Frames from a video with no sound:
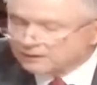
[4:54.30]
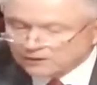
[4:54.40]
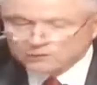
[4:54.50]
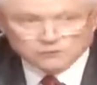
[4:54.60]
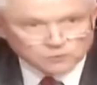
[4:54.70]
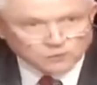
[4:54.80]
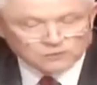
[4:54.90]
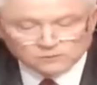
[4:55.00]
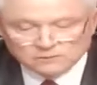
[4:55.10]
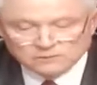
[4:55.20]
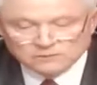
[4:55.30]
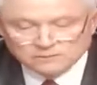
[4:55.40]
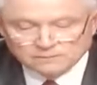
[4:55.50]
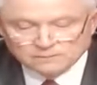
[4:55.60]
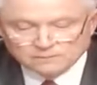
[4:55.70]
Close quote.
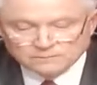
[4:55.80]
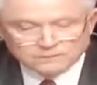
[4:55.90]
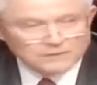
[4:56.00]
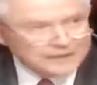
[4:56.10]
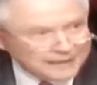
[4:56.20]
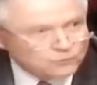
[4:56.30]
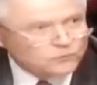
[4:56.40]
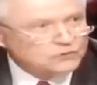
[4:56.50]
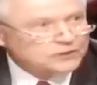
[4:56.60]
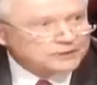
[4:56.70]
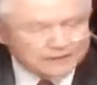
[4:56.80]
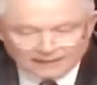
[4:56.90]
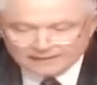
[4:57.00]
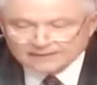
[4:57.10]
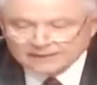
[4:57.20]
That was the
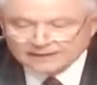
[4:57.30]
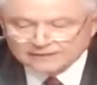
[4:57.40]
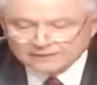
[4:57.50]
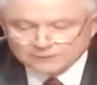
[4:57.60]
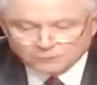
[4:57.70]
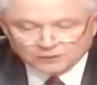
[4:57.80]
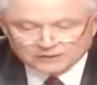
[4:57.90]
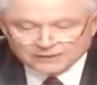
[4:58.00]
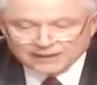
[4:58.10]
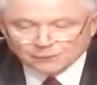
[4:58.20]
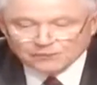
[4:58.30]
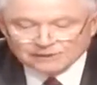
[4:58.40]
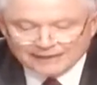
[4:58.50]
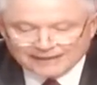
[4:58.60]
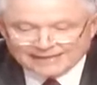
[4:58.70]
context in which I
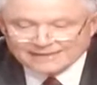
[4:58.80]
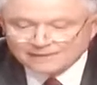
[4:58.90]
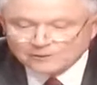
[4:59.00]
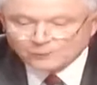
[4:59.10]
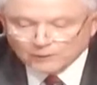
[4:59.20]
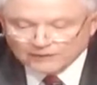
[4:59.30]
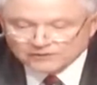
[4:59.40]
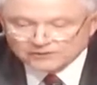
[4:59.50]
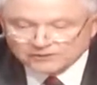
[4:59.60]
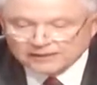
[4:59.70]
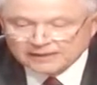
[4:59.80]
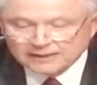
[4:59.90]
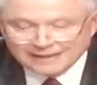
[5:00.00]
was asked the question,